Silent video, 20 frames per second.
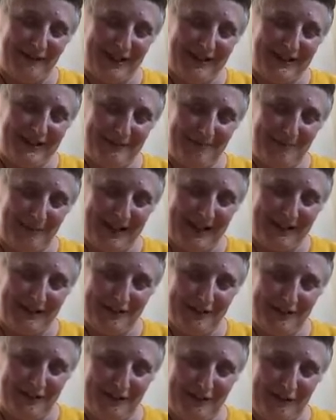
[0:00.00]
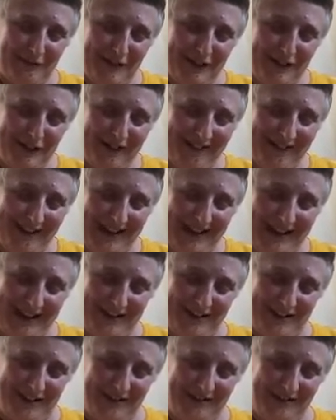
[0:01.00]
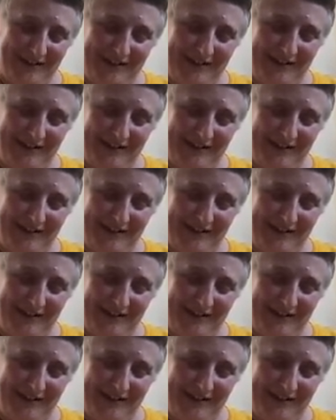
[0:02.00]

expansion of knowledge.